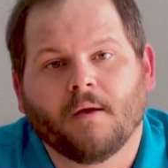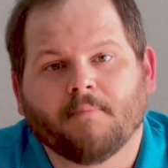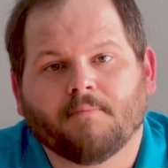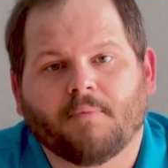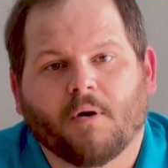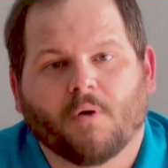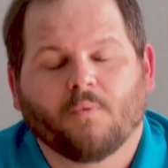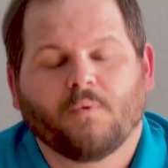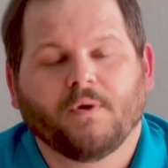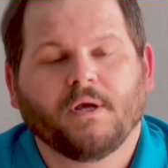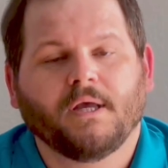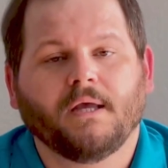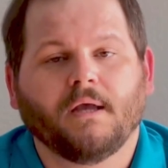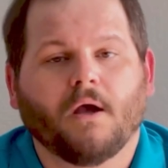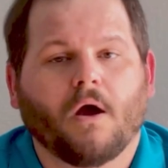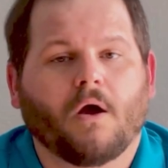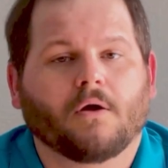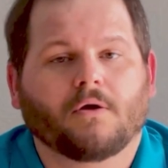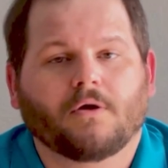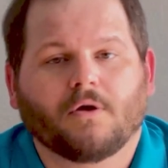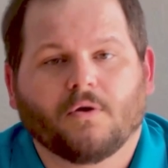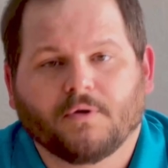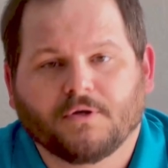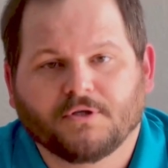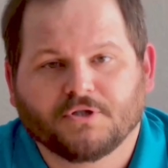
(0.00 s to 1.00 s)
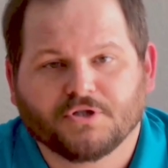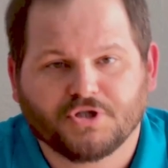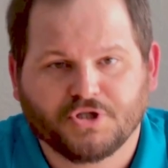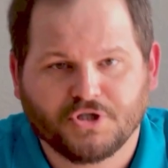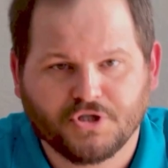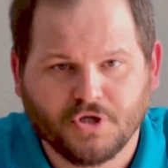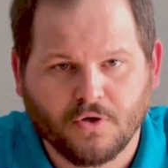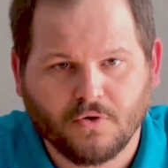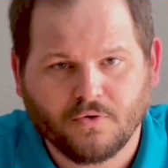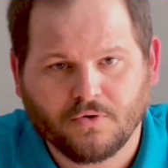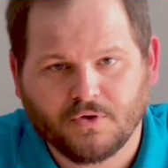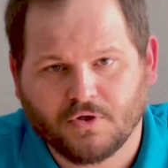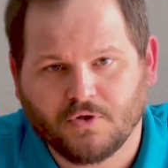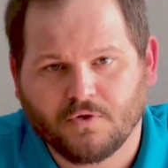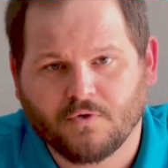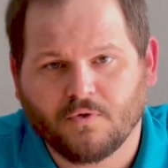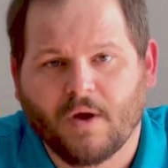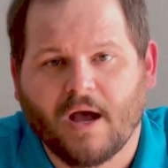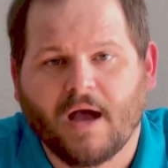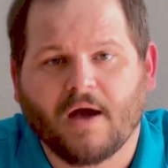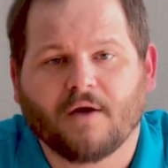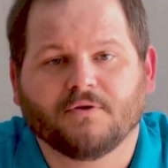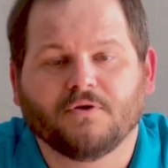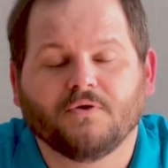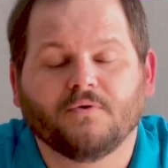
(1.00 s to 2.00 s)
But we are going to show you
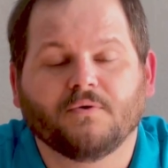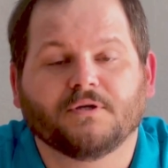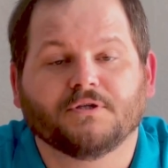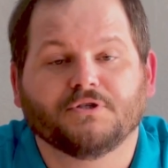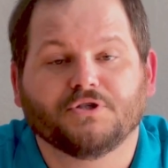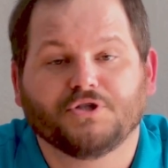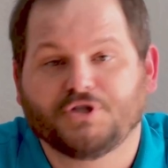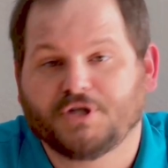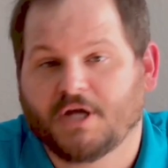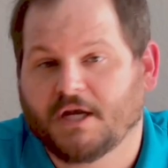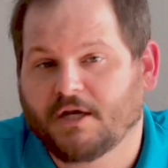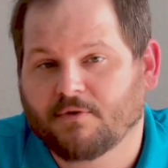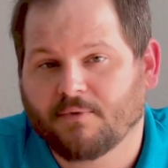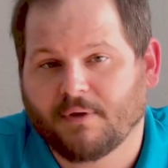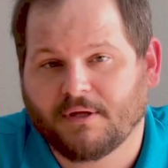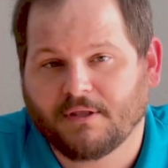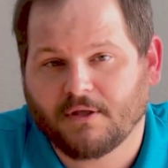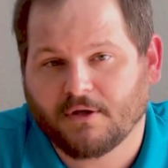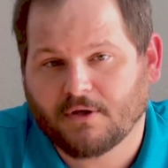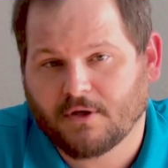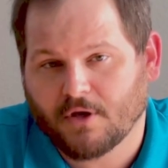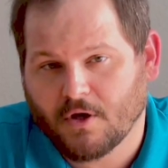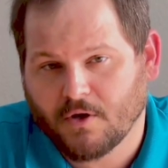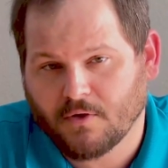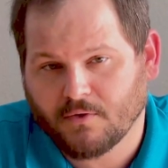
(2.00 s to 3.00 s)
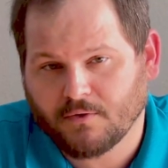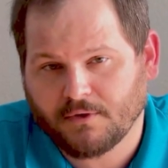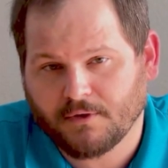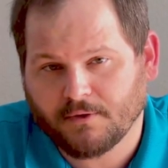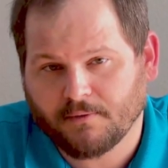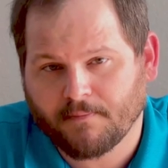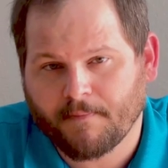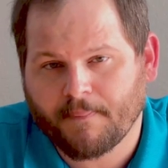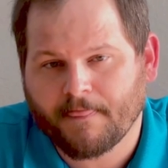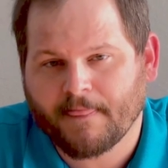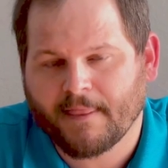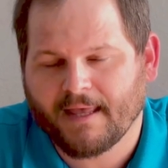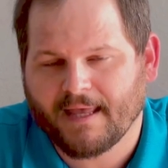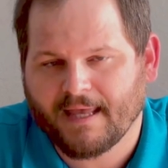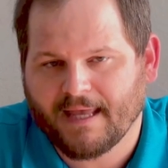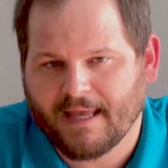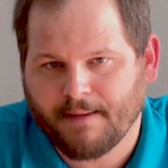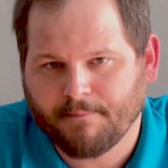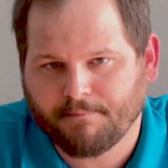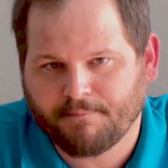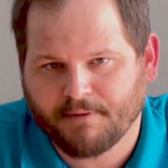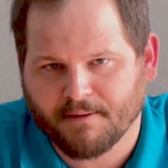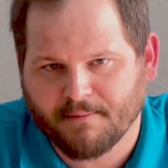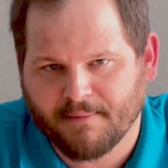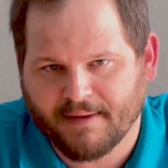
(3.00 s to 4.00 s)
how you can generate the code,
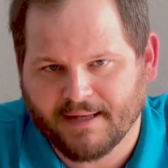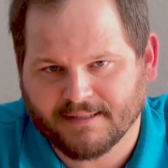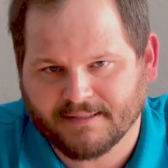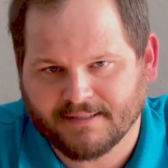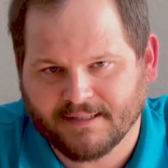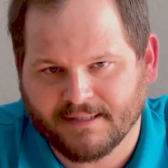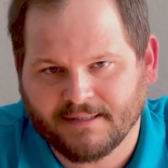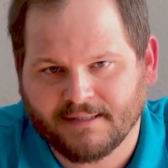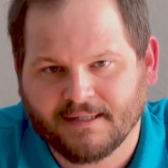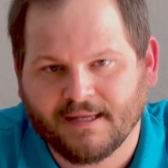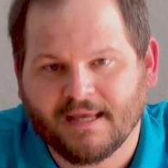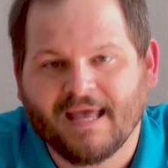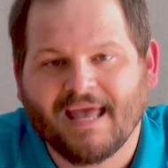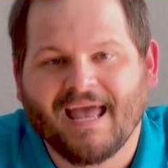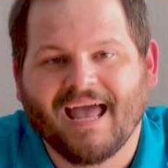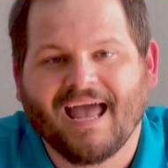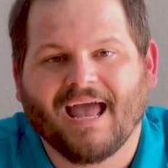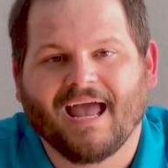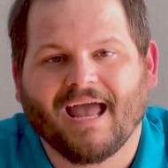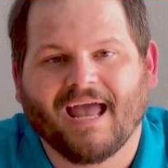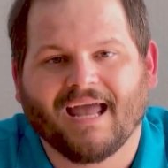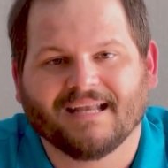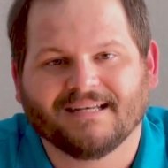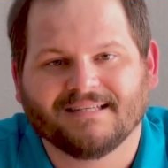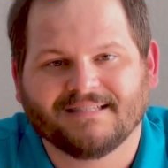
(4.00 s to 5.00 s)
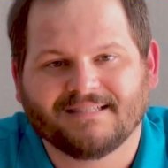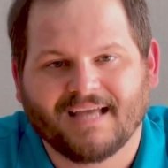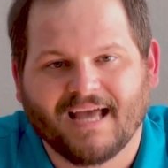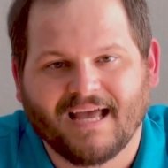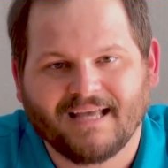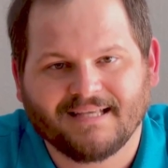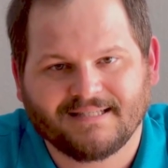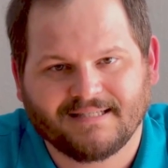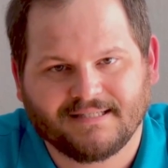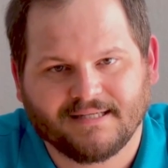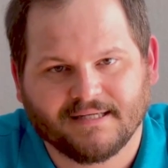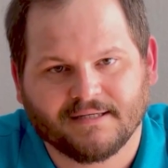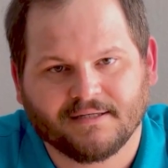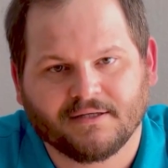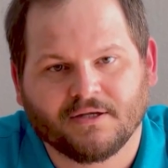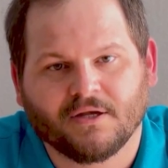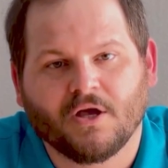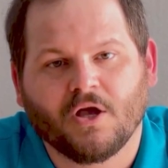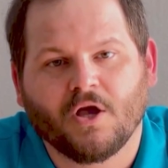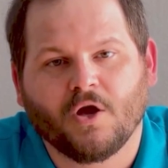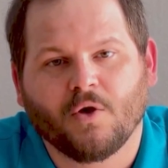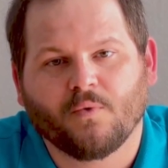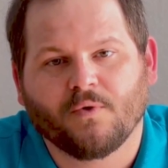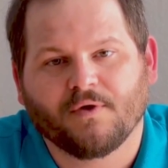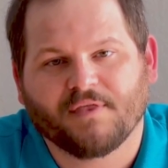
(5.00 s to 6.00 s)
implement it, and test it
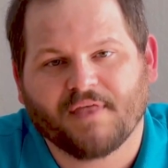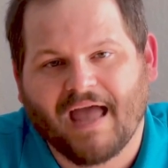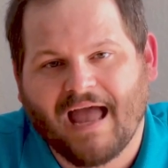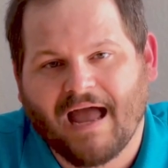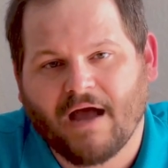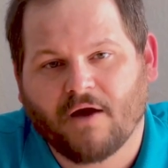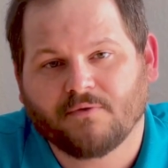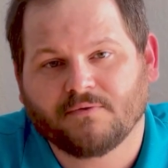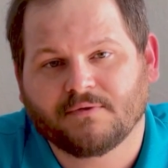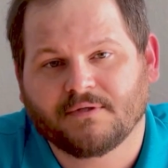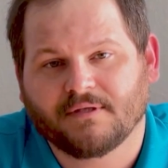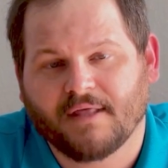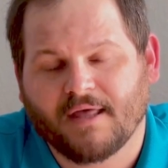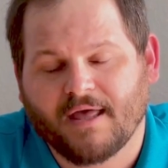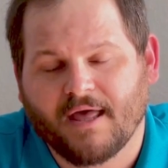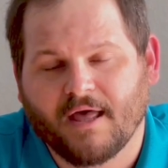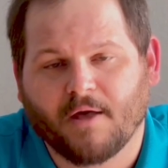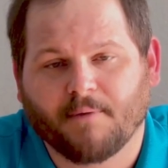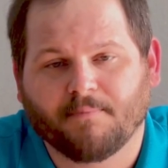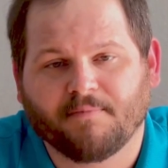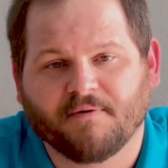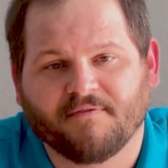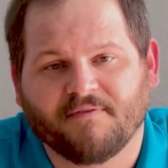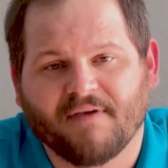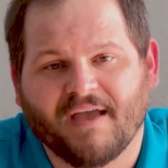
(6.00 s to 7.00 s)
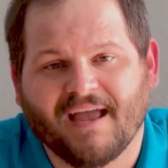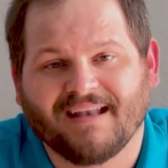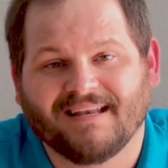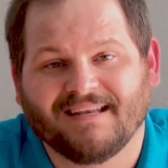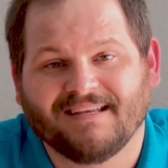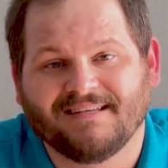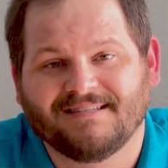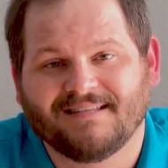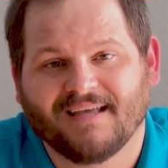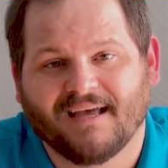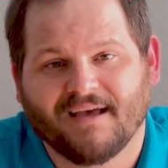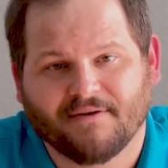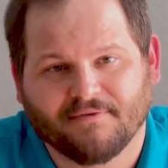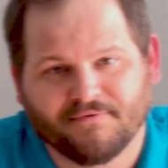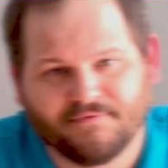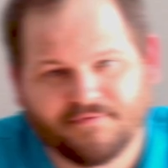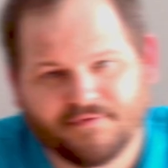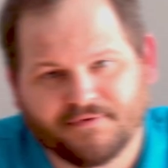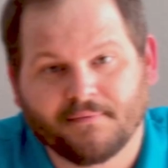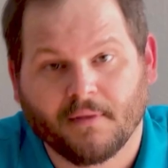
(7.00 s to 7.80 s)
without the help of any dev.